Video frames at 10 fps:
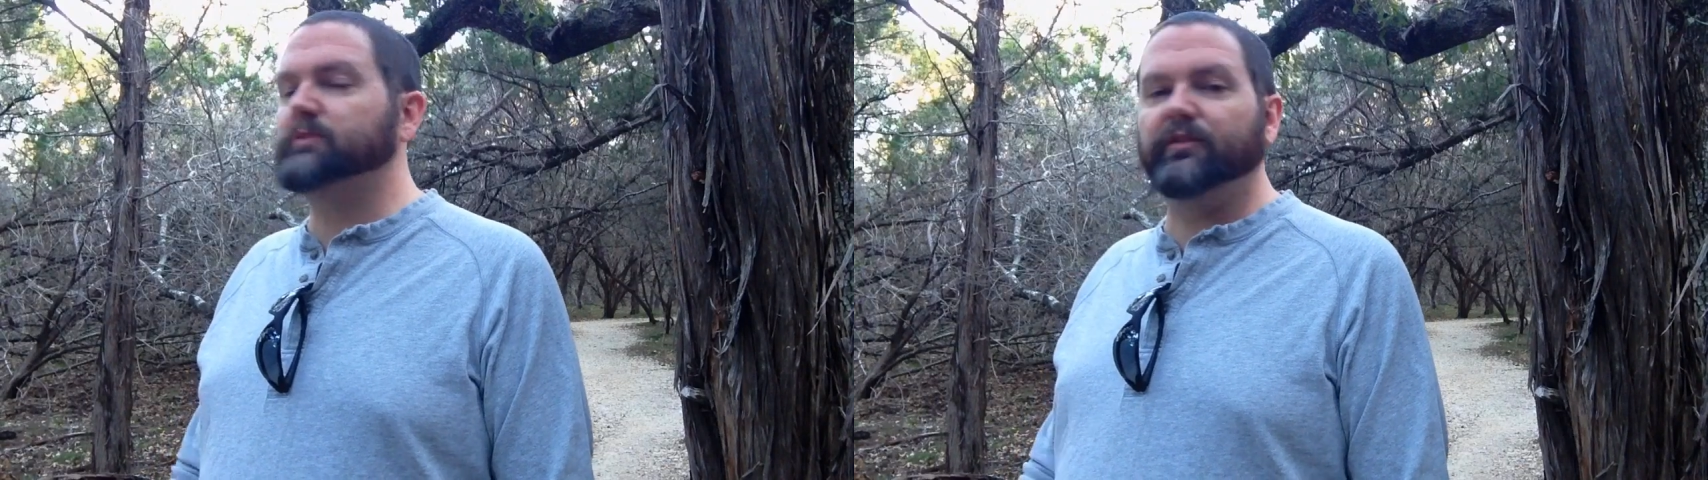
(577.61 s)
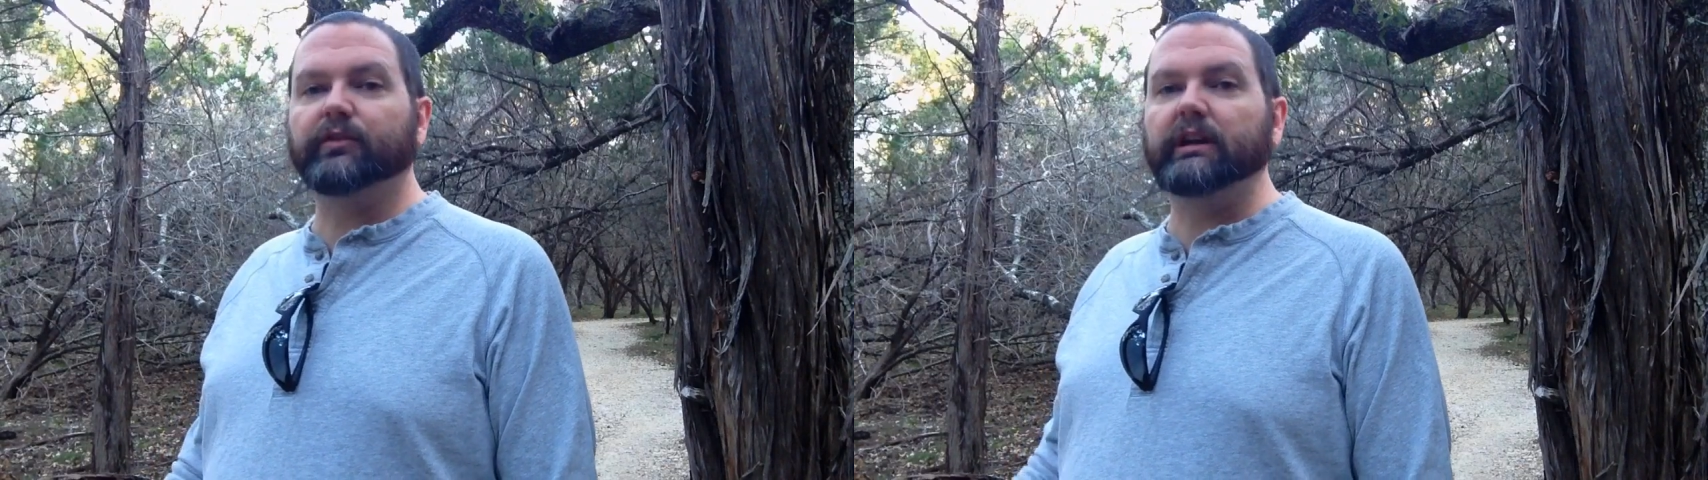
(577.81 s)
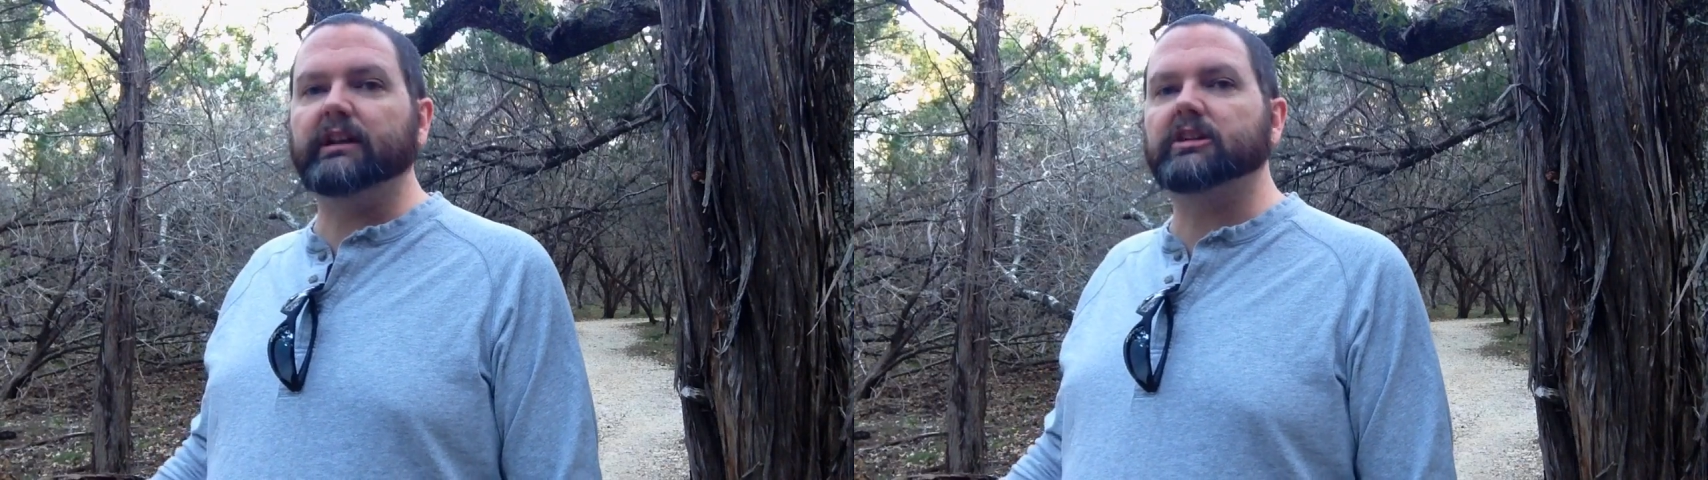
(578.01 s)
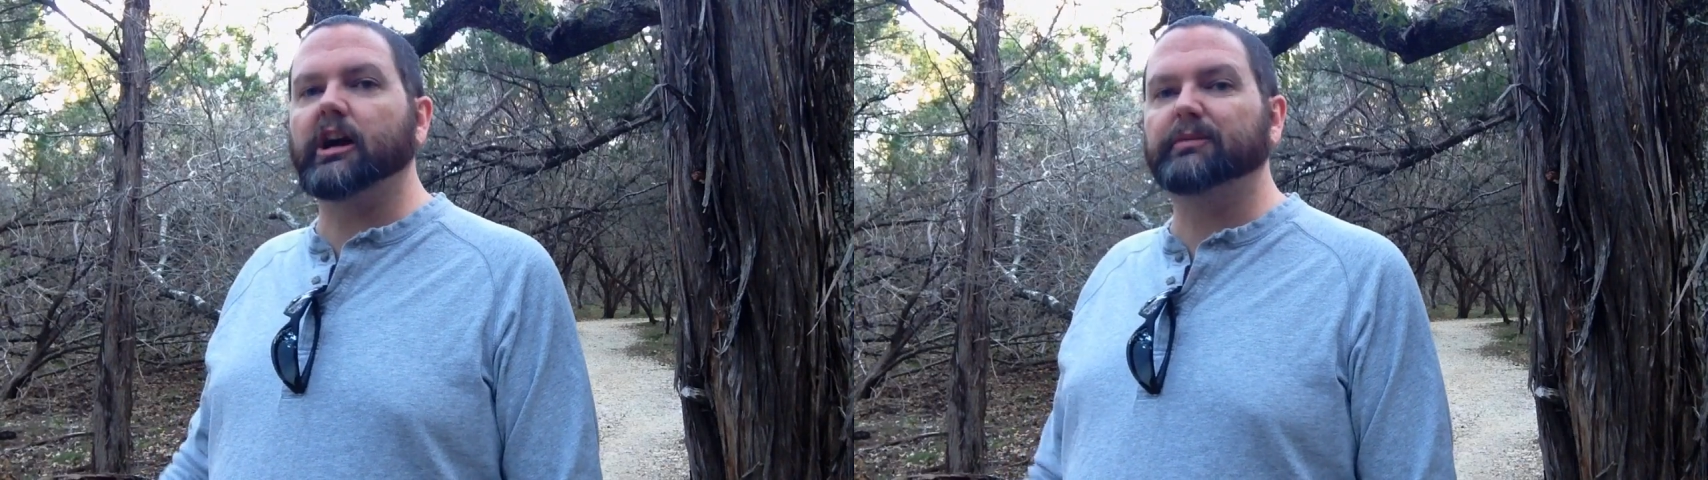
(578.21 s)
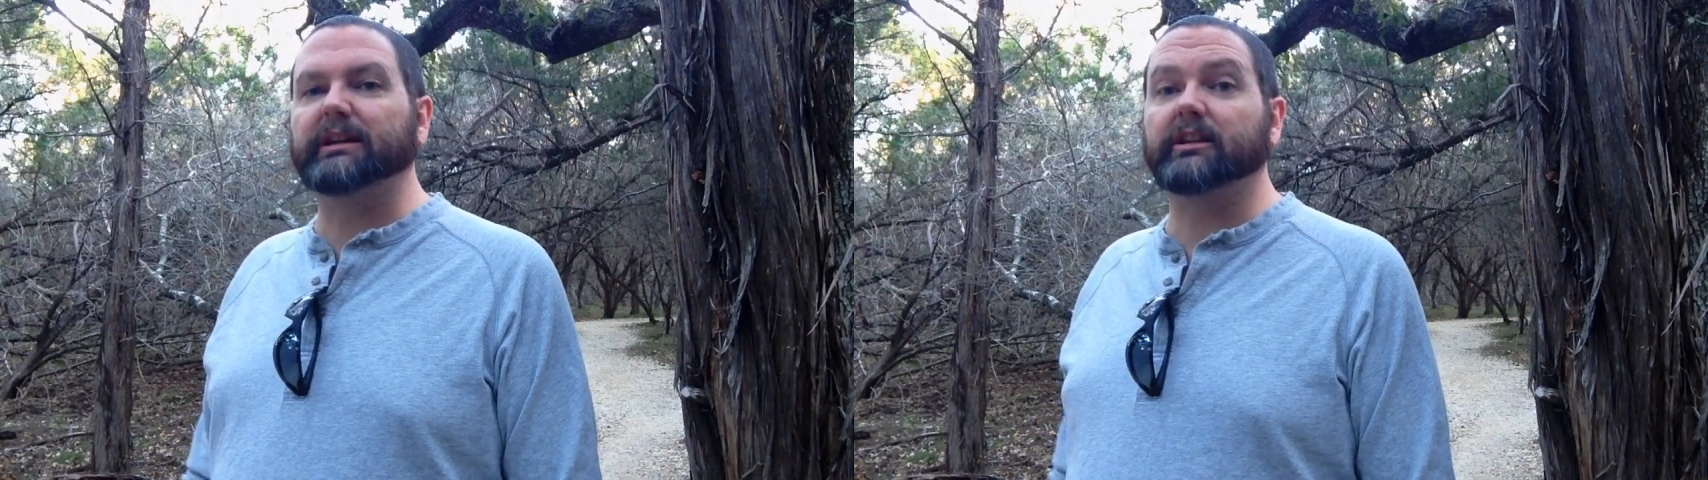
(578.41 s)
we freely
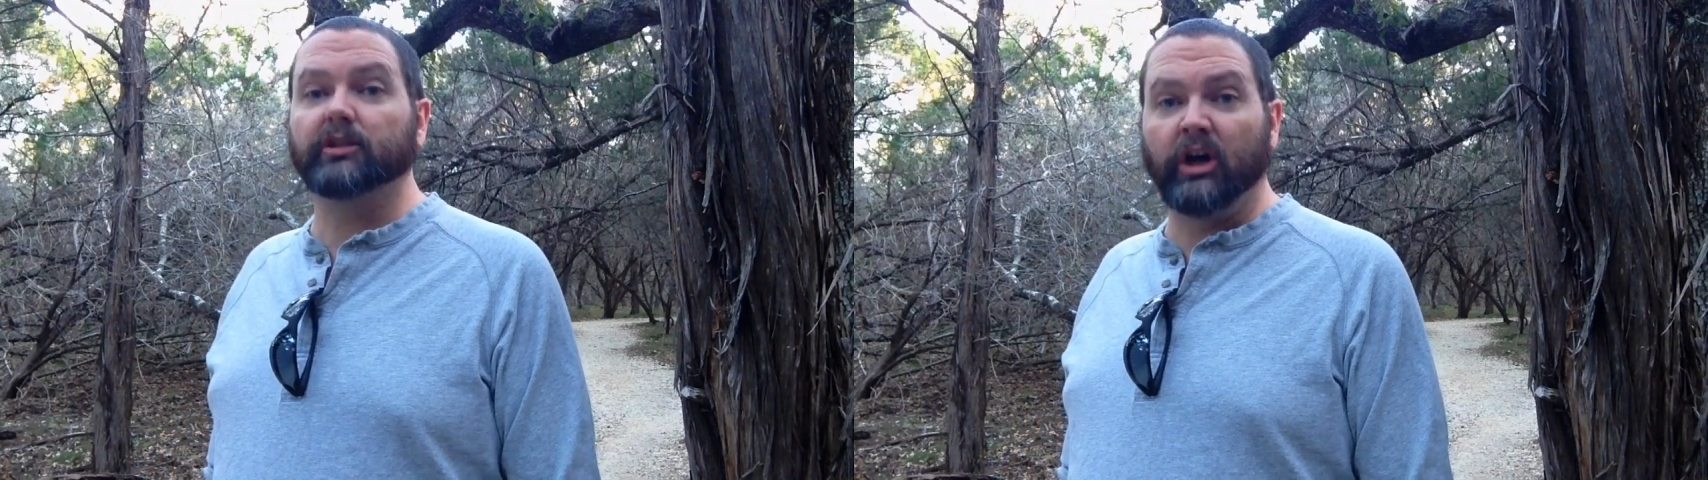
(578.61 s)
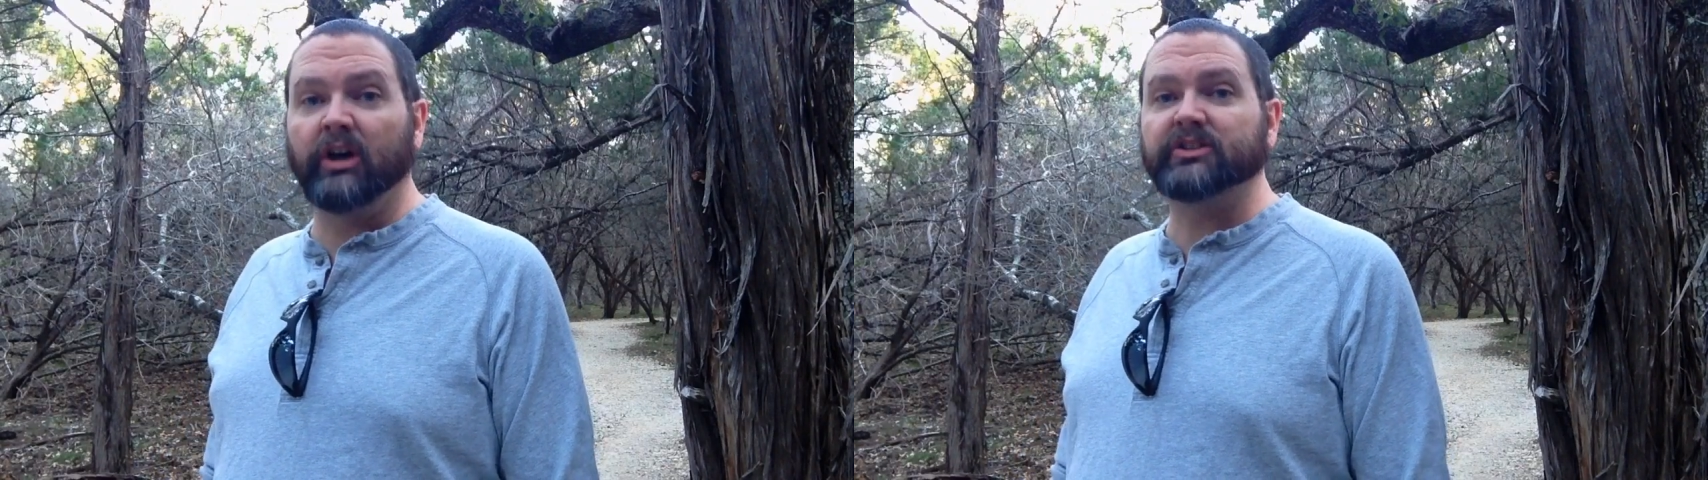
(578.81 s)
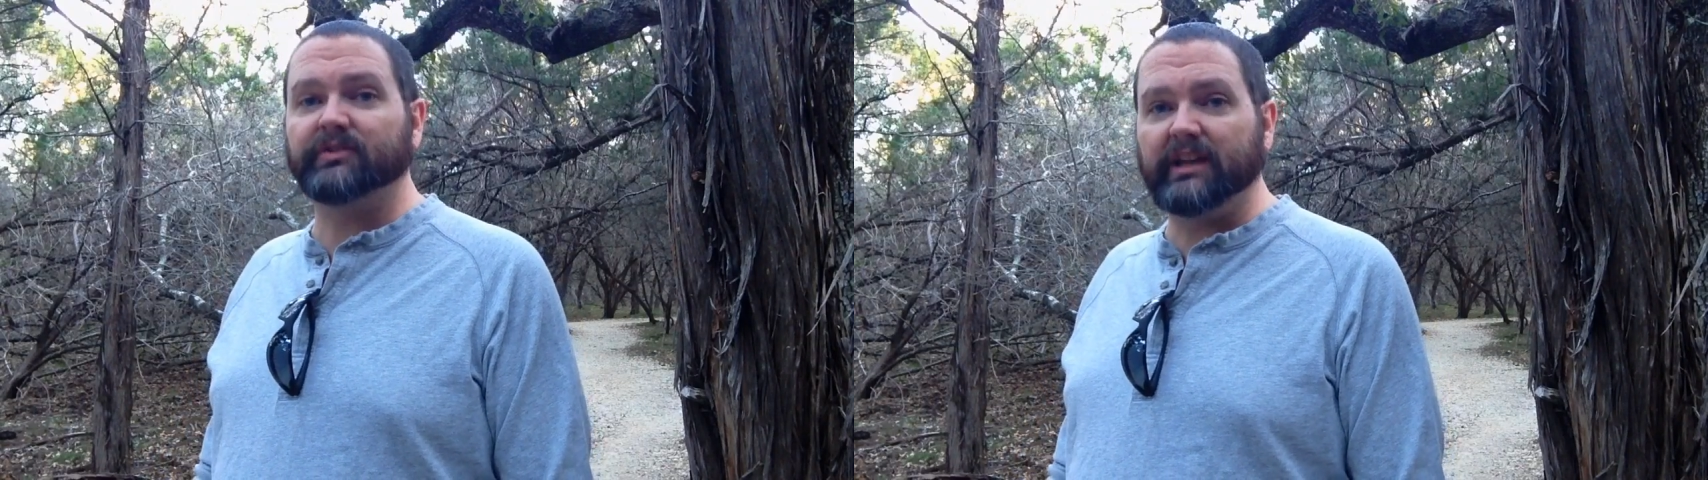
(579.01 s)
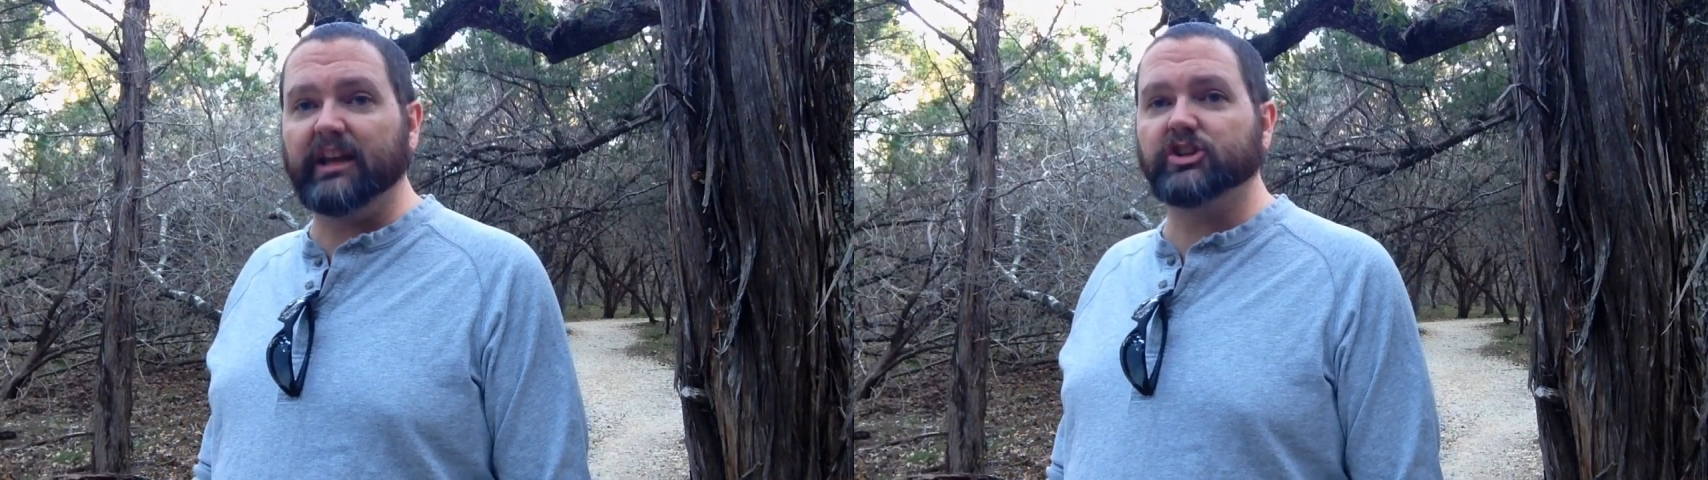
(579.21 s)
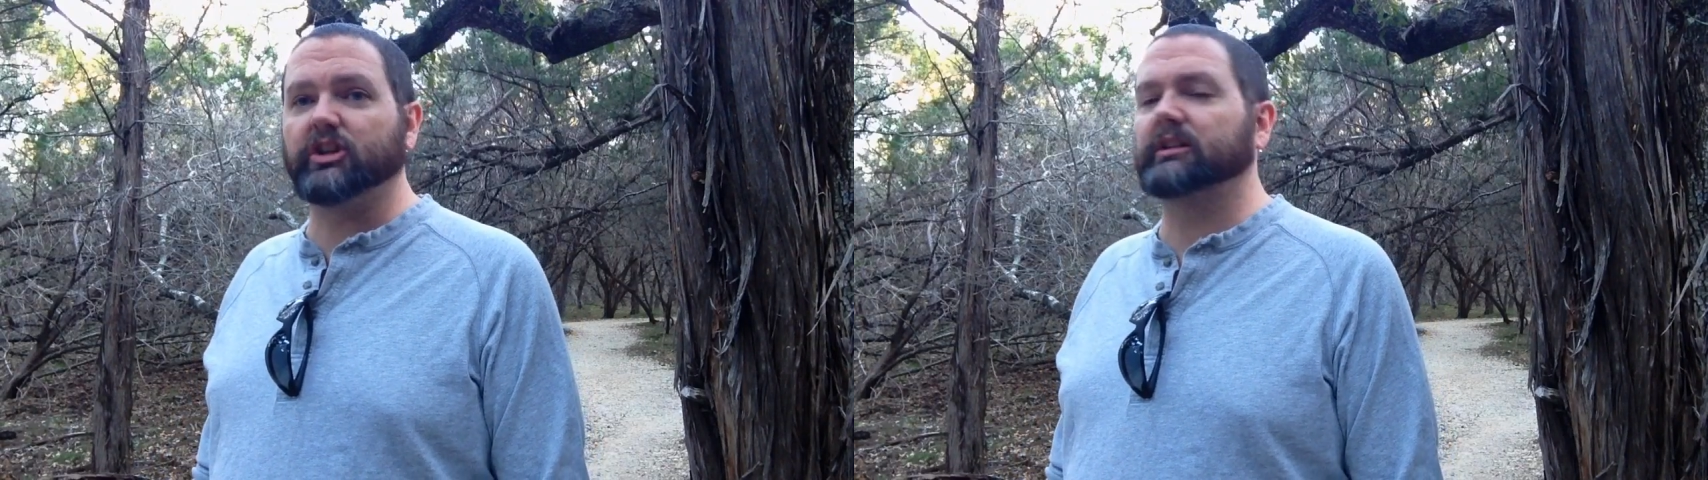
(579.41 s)
talk about the laws of
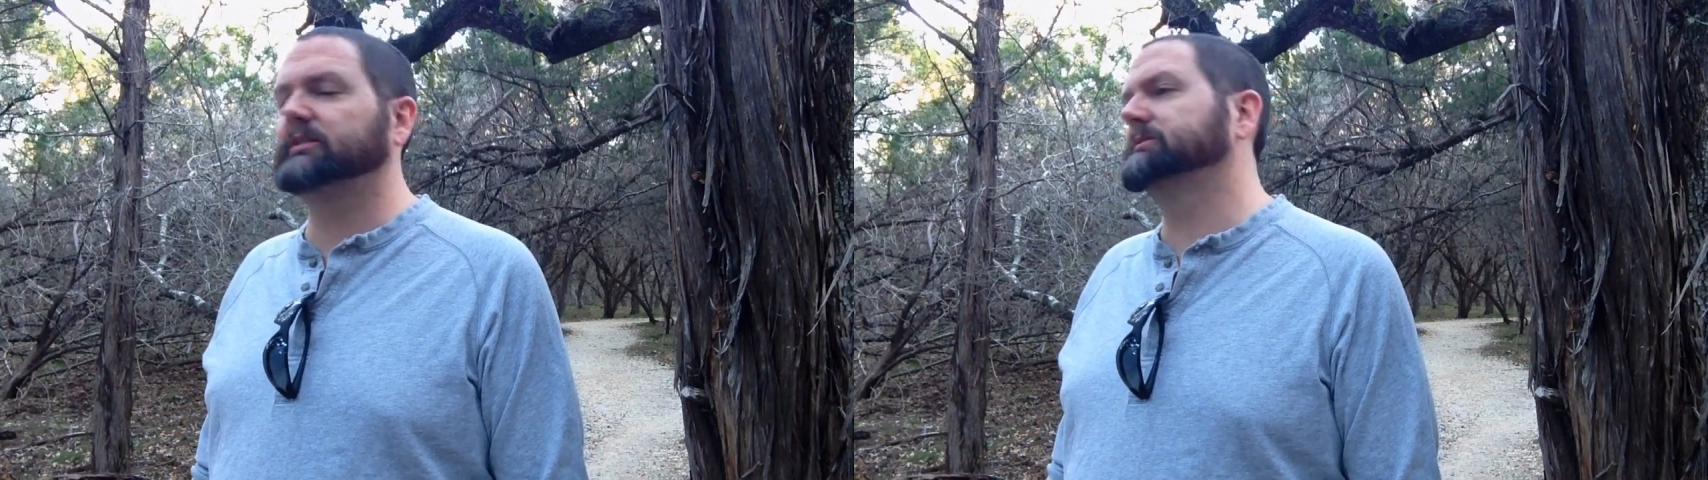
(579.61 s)
nature.